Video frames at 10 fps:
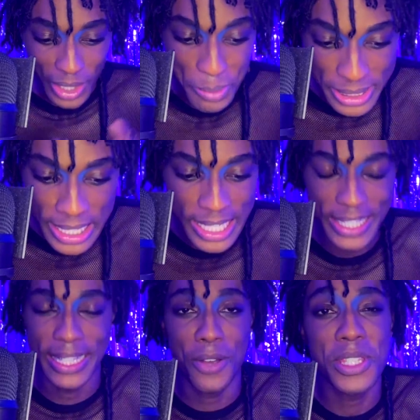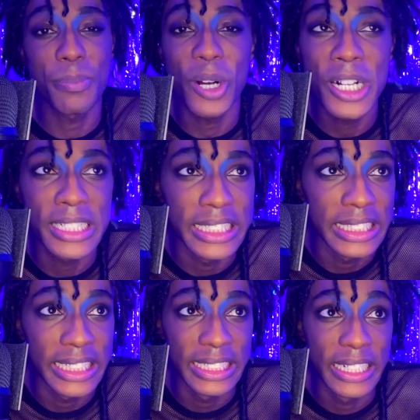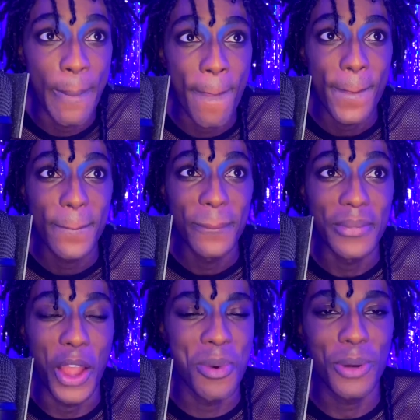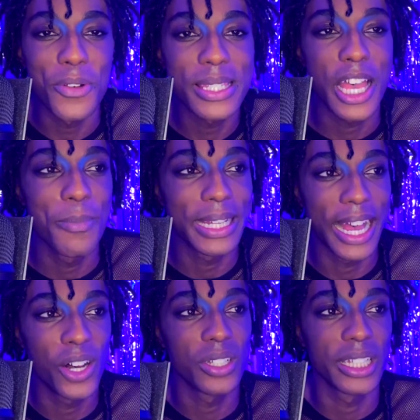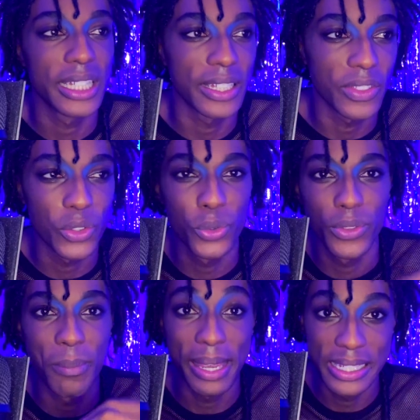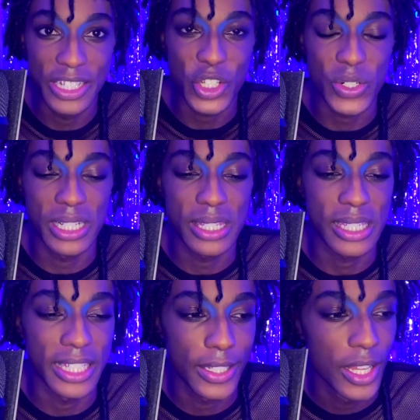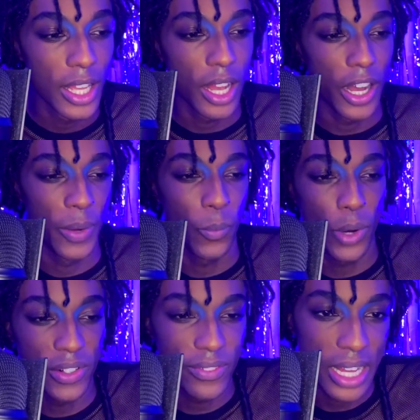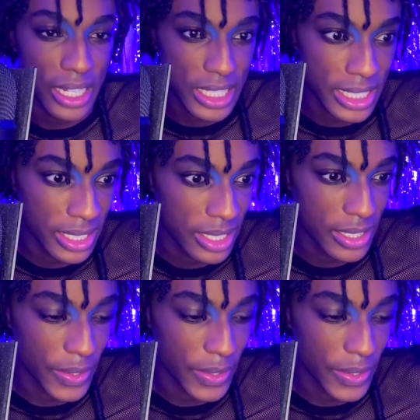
But yeah, and then that was the party. And then I remember I was coming out like through the main entrance, and one of Gaga's